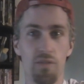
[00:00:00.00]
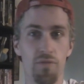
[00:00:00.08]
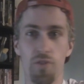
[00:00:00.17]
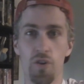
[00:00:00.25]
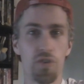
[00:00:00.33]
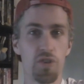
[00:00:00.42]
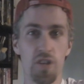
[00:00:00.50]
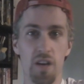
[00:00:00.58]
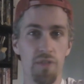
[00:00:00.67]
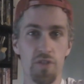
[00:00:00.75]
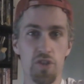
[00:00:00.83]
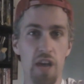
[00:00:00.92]
version
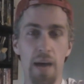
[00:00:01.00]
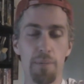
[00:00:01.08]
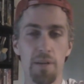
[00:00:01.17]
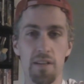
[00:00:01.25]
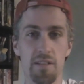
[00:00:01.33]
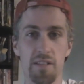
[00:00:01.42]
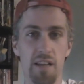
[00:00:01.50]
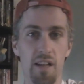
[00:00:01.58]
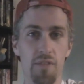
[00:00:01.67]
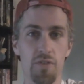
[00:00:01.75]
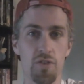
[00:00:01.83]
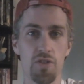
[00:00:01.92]
of a Japanese
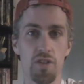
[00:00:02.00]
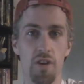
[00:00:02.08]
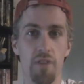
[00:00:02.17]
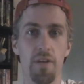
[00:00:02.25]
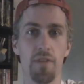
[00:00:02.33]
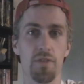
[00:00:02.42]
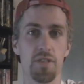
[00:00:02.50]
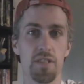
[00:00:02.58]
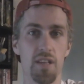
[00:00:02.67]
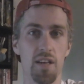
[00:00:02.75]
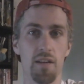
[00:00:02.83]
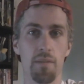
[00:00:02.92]
television show I've ever
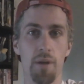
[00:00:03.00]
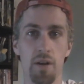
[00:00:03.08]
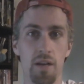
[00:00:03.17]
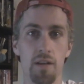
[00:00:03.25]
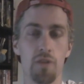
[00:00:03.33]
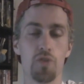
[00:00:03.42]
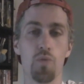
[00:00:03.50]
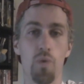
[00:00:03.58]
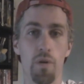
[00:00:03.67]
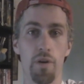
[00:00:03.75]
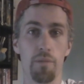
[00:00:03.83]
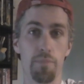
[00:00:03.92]
seen. American Ninja
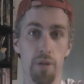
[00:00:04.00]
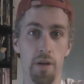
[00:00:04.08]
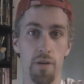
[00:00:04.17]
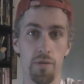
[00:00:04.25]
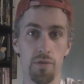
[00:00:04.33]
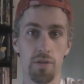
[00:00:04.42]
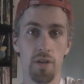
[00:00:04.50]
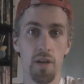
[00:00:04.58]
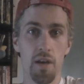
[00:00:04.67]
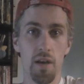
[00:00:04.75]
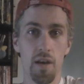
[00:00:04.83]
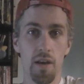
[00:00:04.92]
Warrior blows.
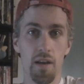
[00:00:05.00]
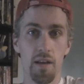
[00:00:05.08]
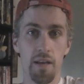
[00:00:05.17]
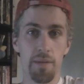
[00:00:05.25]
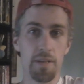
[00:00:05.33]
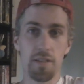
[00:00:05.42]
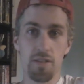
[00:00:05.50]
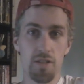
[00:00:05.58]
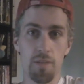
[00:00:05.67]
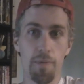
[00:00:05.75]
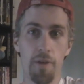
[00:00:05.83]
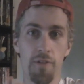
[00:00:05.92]
I mean, this is
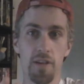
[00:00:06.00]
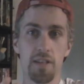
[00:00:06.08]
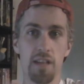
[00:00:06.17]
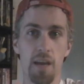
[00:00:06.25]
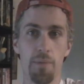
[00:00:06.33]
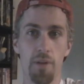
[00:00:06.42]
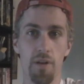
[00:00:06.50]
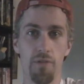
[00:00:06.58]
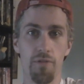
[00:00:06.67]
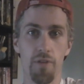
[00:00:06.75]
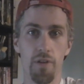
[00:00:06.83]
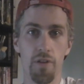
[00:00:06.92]
just a perfect example
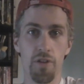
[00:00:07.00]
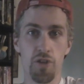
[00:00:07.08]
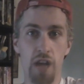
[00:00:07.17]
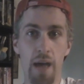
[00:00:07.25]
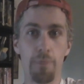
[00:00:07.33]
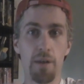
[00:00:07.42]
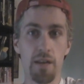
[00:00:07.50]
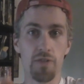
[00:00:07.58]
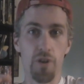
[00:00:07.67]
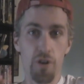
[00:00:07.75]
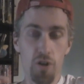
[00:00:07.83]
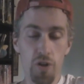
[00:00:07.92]
of the Japanese
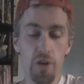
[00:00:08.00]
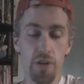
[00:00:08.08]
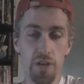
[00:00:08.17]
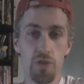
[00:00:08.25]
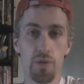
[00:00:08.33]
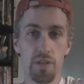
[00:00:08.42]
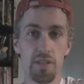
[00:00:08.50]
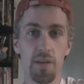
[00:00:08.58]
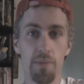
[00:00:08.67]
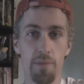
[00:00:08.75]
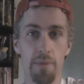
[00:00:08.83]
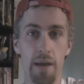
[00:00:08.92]
are clearly doing
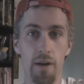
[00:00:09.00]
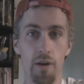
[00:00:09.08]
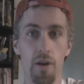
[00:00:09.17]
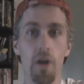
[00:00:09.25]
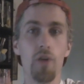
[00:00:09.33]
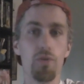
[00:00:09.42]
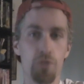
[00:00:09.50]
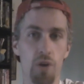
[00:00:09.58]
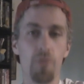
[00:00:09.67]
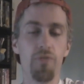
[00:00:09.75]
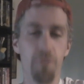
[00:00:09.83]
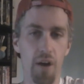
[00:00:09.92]
something better.
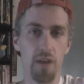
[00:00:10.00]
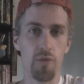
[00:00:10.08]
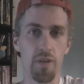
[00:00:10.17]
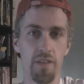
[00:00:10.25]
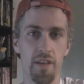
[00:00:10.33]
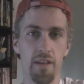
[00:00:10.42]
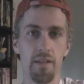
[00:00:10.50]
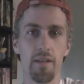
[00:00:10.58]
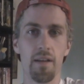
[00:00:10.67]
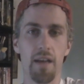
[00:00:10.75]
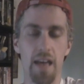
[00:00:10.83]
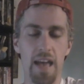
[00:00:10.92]
Don't fuck with it.
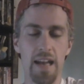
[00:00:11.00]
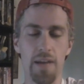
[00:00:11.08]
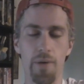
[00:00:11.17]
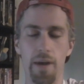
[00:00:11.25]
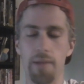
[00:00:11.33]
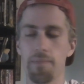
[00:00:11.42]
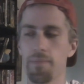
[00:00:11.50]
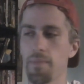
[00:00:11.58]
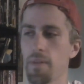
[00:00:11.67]
Anyway,